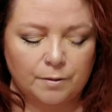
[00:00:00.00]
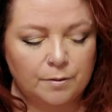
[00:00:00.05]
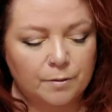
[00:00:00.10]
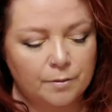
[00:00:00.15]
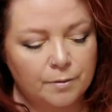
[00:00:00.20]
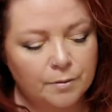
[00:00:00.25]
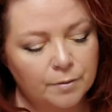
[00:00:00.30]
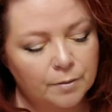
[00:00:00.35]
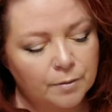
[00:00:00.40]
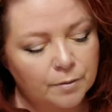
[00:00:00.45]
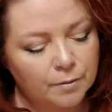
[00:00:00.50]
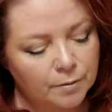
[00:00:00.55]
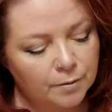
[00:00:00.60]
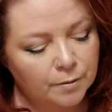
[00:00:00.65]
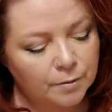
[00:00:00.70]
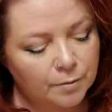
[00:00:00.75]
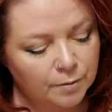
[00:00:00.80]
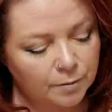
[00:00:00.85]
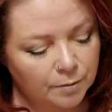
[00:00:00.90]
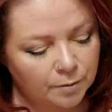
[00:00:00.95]
There
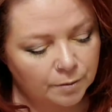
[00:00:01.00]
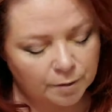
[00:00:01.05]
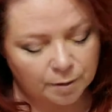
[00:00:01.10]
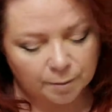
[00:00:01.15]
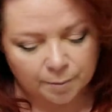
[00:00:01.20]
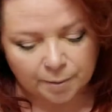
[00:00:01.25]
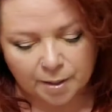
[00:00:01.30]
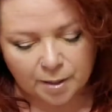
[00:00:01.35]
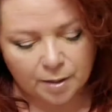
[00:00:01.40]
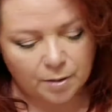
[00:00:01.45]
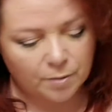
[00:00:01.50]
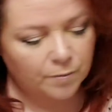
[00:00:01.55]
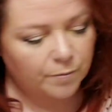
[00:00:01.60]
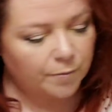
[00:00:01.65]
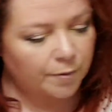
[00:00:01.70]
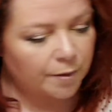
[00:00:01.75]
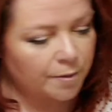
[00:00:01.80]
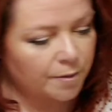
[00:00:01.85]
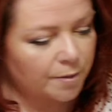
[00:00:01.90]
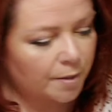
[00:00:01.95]
we go.
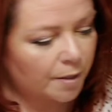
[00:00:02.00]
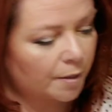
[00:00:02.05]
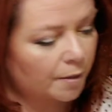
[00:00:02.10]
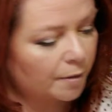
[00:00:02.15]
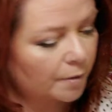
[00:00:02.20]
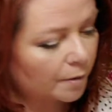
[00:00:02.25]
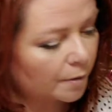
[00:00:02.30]
That's good.